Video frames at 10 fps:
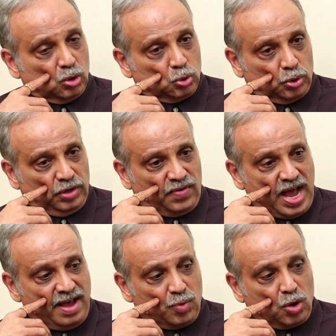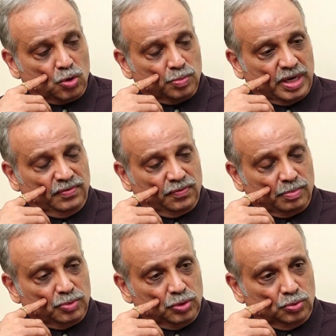So, if I have borrowed money
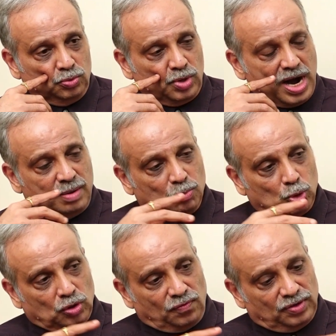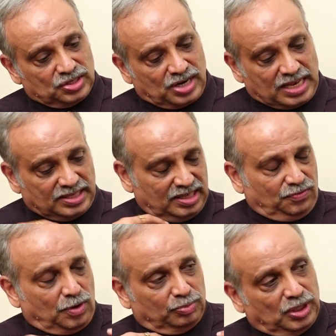from you and both of us
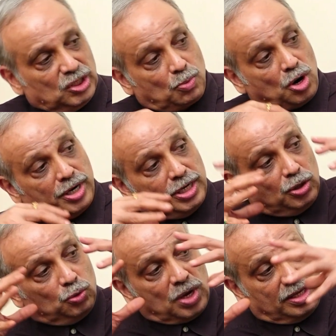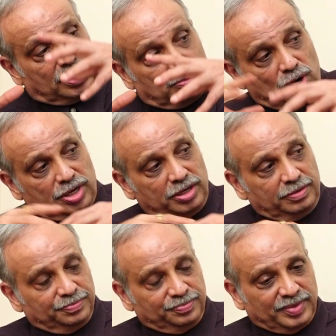transit from this body into another
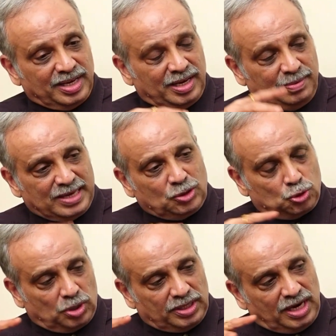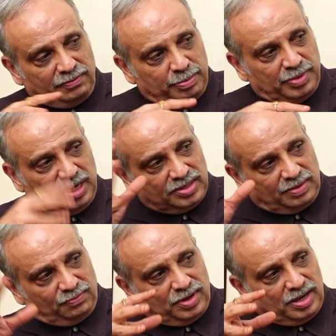body, He makes sure that we meet
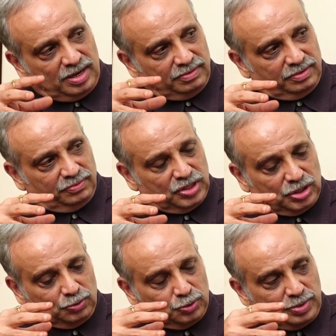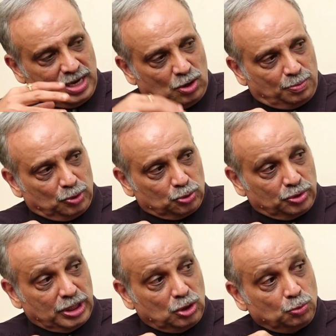somewhere which gives me an
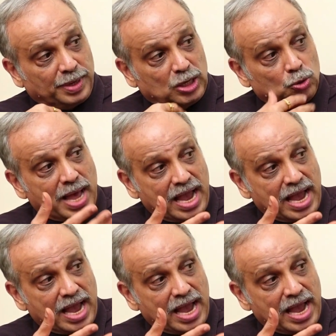opportunity to pay you